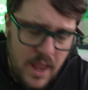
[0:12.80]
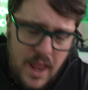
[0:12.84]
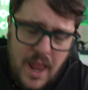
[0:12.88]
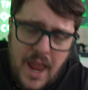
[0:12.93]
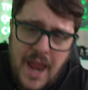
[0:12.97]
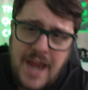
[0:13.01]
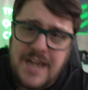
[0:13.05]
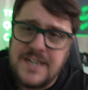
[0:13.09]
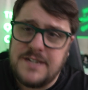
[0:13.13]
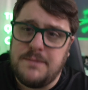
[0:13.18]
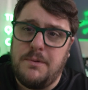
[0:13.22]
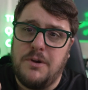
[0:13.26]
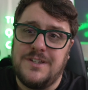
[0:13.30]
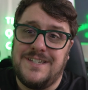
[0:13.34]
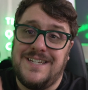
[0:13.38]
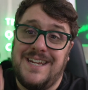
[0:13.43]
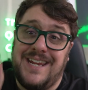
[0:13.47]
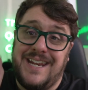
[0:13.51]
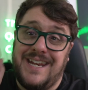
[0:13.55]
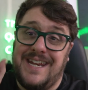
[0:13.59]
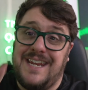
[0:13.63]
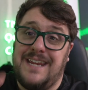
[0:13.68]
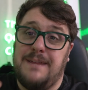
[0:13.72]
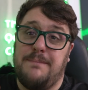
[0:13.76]
HMRC
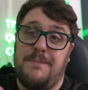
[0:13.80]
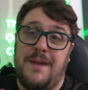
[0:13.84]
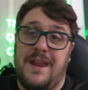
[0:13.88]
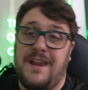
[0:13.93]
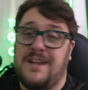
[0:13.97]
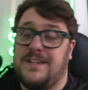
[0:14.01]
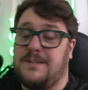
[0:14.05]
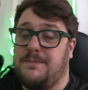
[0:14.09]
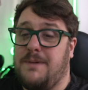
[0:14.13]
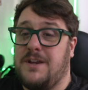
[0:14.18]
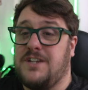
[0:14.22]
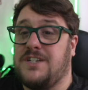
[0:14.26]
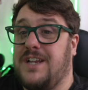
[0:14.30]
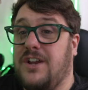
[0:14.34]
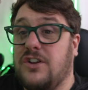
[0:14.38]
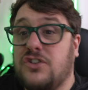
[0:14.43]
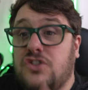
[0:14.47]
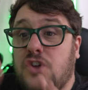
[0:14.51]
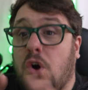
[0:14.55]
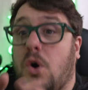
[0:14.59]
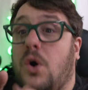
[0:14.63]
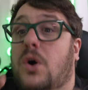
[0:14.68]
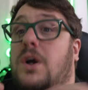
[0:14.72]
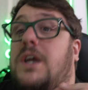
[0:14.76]
and eBay especially are
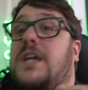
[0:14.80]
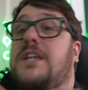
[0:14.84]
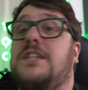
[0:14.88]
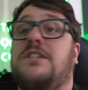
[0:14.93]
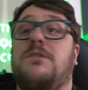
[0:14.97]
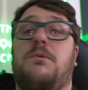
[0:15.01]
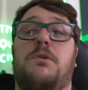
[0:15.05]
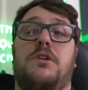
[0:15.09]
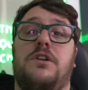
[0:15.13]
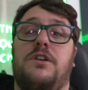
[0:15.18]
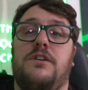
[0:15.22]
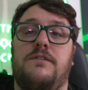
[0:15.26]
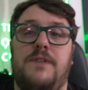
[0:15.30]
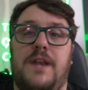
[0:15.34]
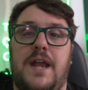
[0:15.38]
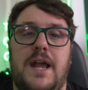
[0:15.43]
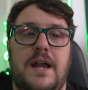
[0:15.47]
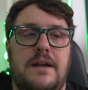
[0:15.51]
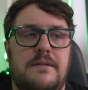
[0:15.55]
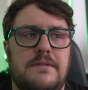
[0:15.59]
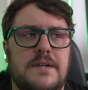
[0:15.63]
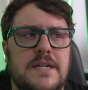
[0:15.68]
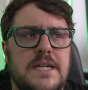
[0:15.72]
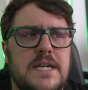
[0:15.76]
talking to one another
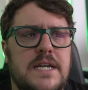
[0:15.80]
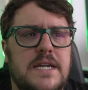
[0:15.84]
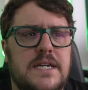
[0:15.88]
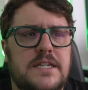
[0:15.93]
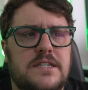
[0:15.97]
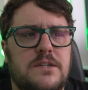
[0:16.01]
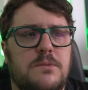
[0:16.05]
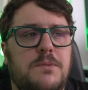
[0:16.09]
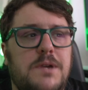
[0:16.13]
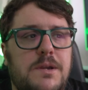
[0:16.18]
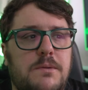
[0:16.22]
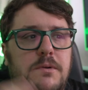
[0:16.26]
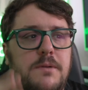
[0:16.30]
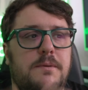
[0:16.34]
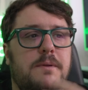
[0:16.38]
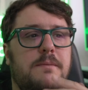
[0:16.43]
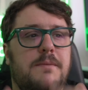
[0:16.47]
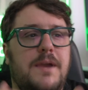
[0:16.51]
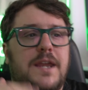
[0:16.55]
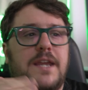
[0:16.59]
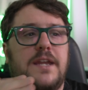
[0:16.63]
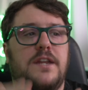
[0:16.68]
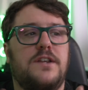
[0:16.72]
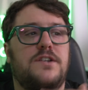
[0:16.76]
now. So we want to be
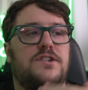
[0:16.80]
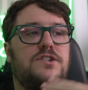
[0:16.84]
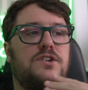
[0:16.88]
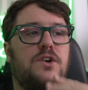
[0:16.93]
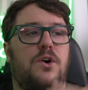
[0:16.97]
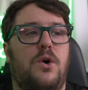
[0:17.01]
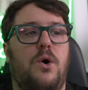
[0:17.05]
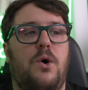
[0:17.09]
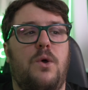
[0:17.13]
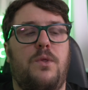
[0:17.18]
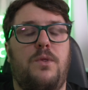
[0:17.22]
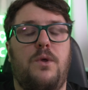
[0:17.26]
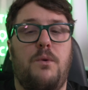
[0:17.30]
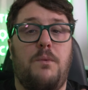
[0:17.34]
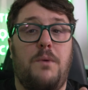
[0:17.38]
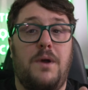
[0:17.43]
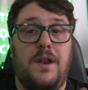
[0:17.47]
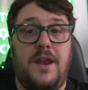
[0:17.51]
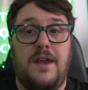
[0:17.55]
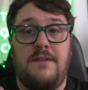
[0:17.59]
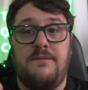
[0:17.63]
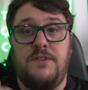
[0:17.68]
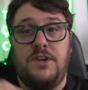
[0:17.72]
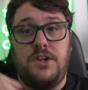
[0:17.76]
making sure that
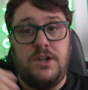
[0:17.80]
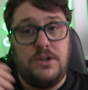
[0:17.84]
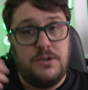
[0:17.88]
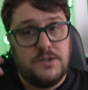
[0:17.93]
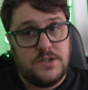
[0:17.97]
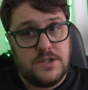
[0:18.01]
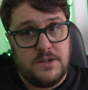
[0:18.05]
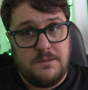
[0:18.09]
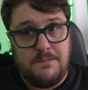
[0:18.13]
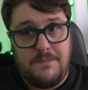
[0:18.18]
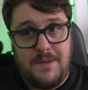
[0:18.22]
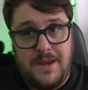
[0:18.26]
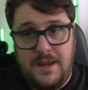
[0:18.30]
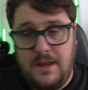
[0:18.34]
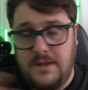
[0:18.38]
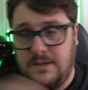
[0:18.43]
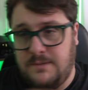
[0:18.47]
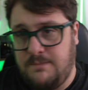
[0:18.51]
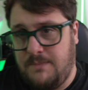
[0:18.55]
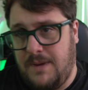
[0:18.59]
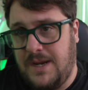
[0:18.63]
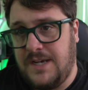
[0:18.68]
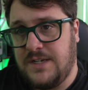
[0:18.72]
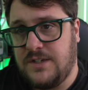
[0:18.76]
whatever you submit
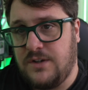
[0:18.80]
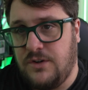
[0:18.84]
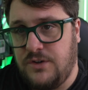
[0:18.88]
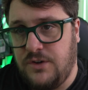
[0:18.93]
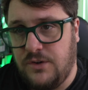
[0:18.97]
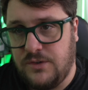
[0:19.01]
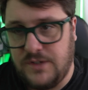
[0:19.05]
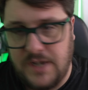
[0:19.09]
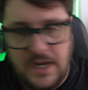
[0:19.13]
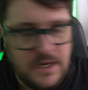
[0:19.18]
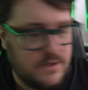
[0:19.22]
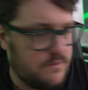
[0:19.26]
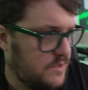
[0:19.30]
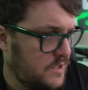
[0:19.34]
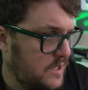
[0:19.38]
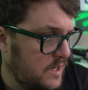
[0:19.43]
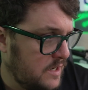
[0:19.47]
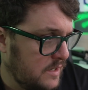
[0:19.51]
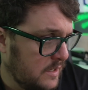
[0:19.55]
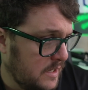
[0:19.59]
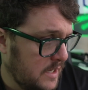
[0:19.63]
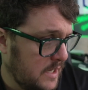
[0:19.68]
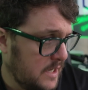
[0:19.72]
is based on your tax return